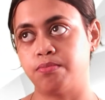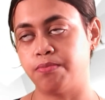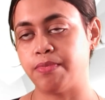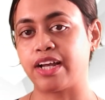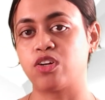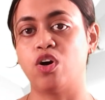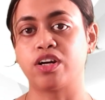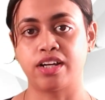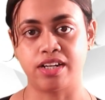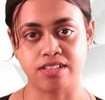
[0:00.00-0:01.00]

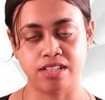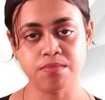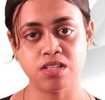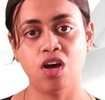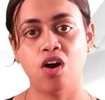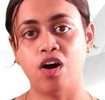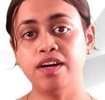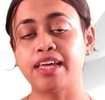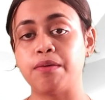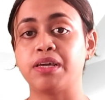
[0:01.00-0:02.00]
microorganisms or
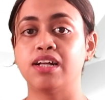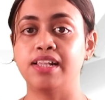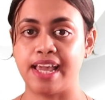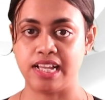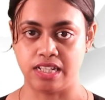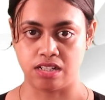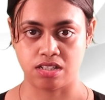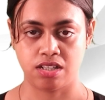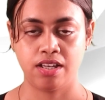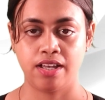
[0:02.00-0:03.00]
chemical
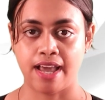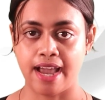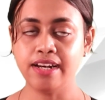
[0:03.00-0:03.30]
agents, and